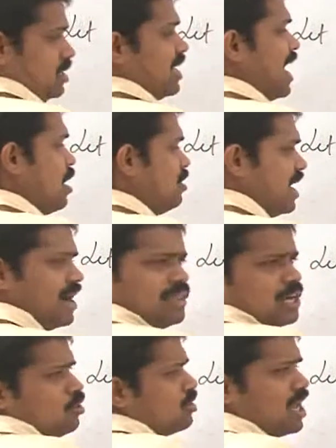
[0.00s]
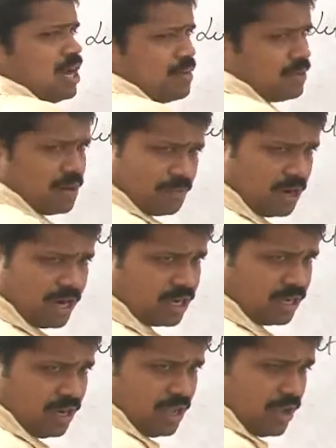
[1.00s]
then I will get the total number of
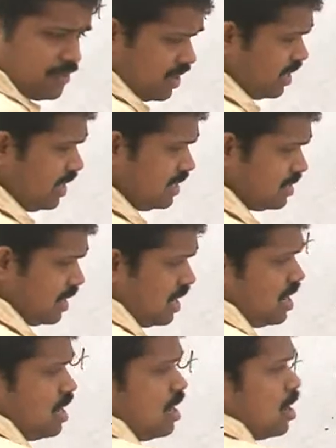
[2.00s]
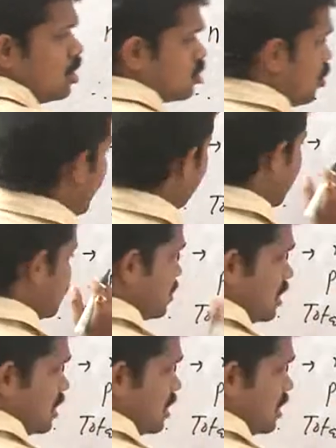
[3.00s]
conductor very easily. So what is the